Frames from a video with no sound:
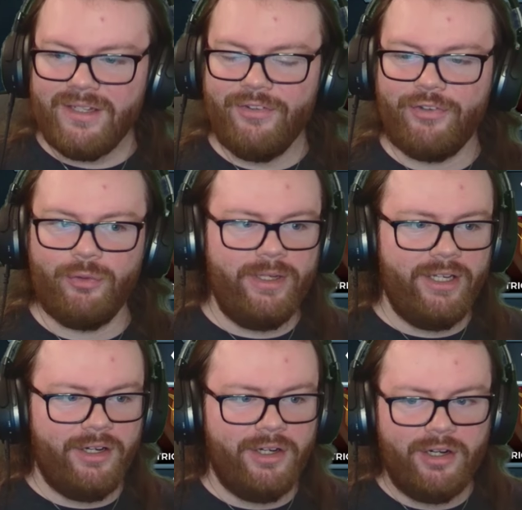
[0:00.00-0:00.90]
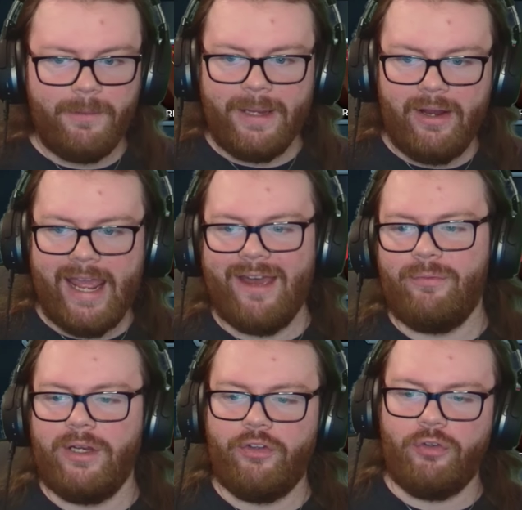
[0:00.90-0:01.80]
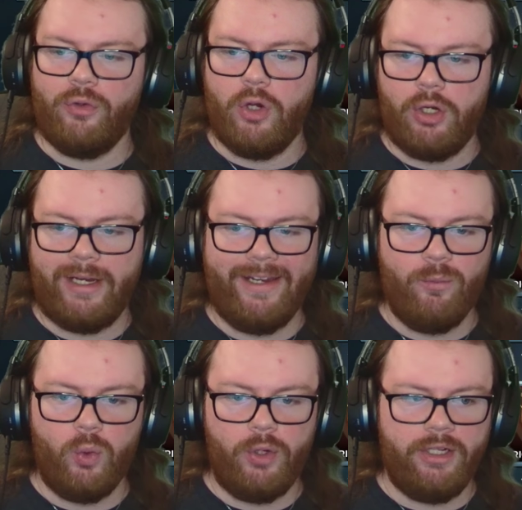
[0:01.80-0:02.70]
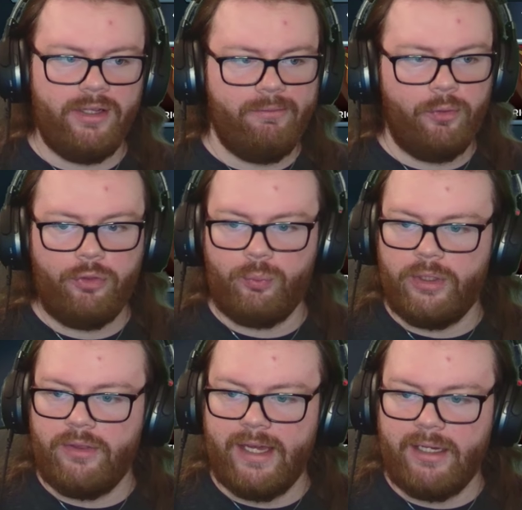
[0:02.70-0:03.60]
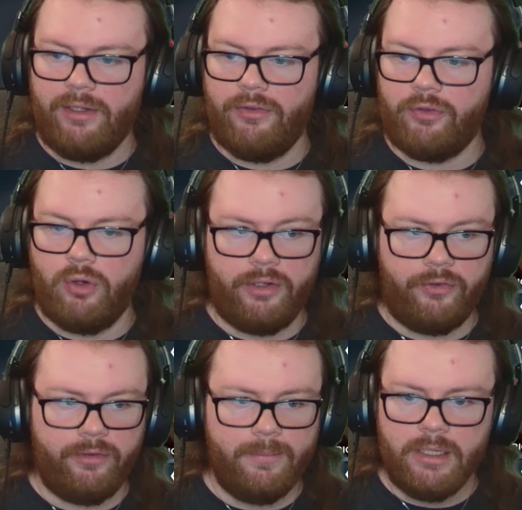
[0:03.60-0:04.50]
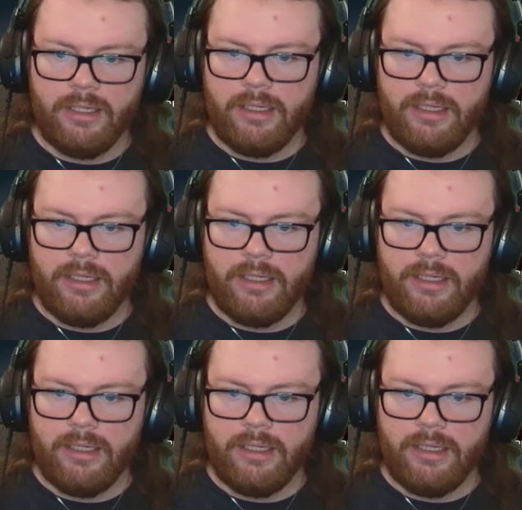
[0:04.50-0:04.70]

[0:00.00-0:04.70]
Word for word: So we are about halfway to Arcane Warding level 3. That is awesome.